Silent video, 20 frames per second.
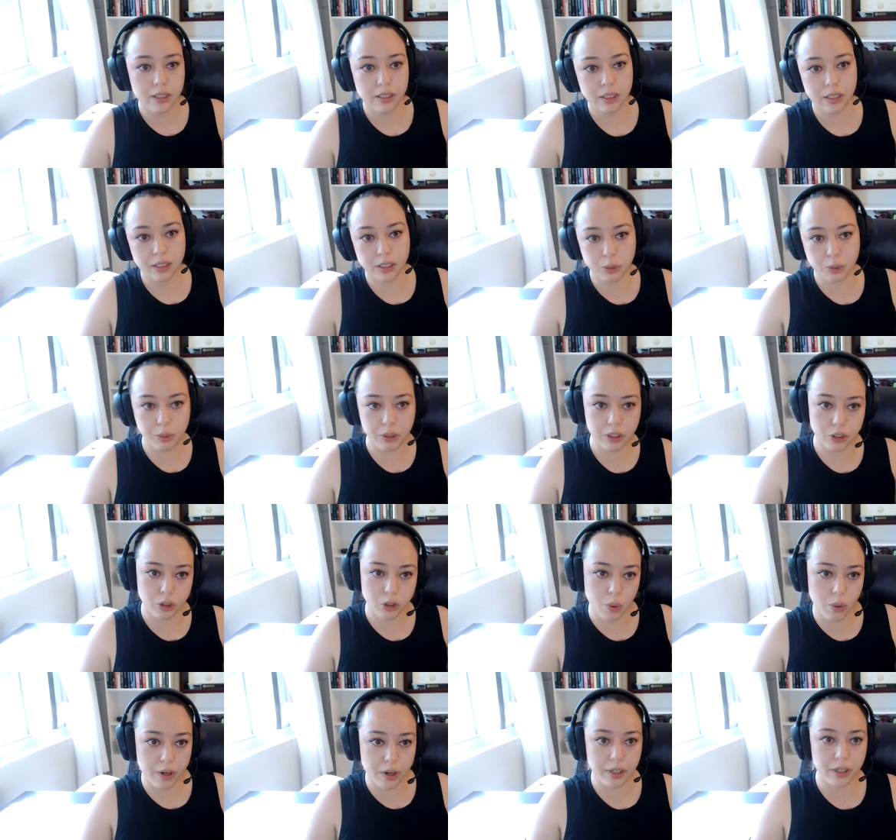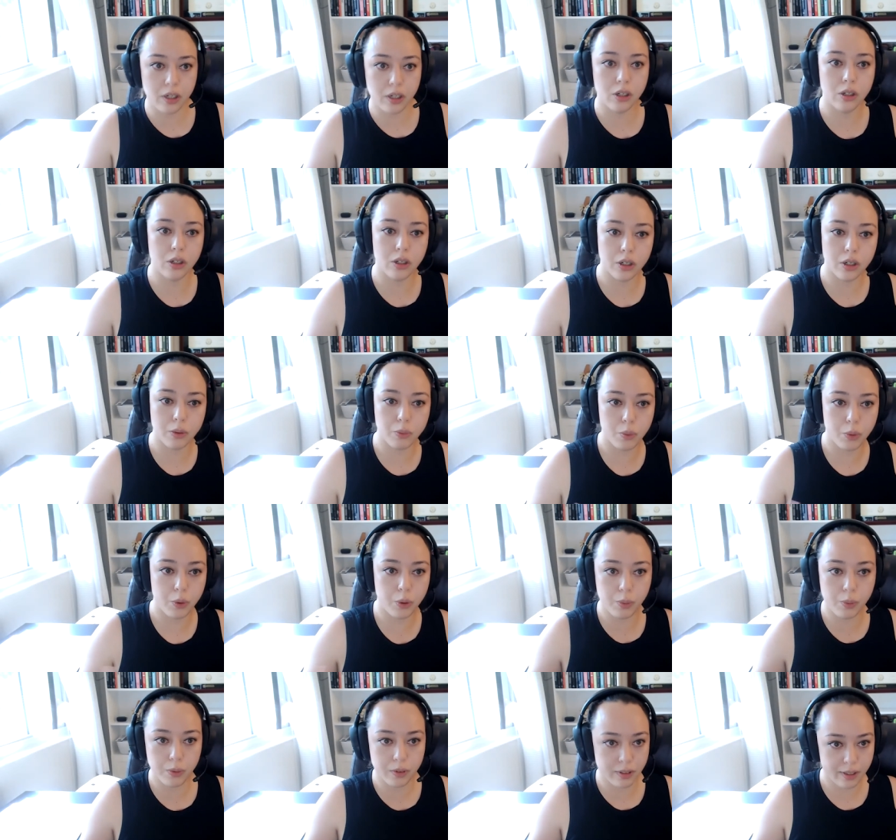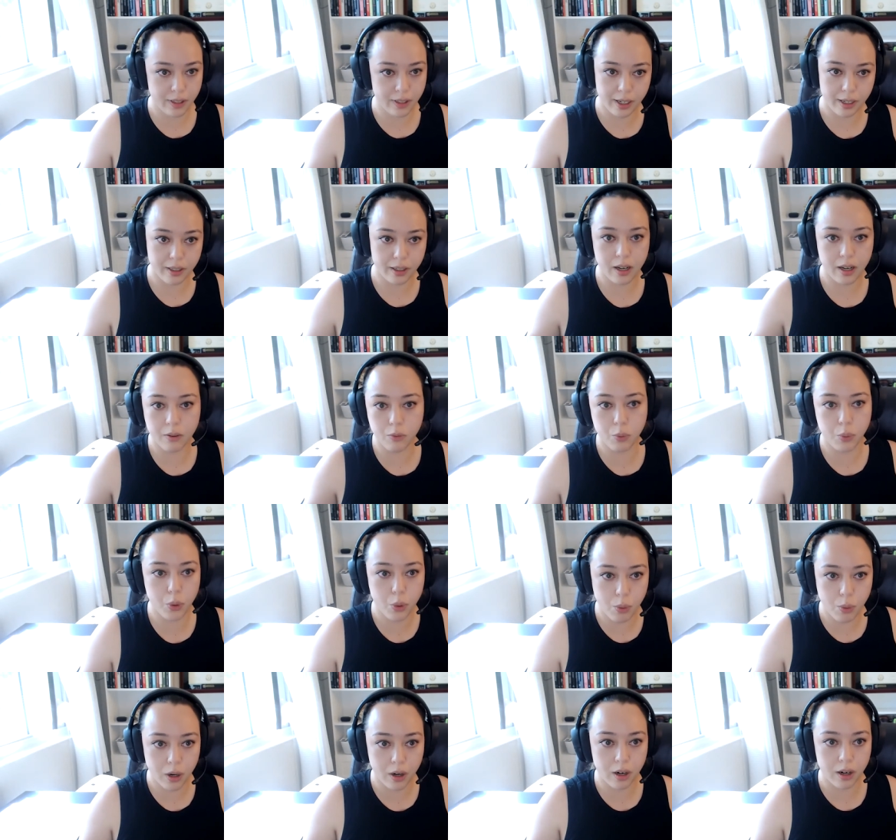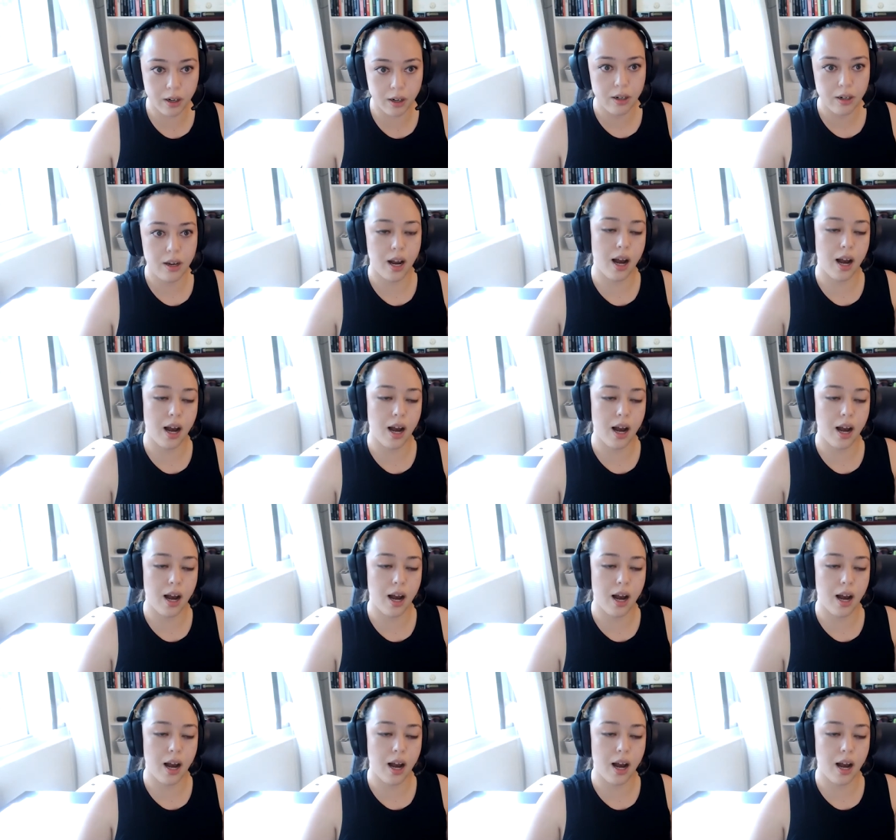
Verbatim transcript: conspiratorial or room, like a rumor.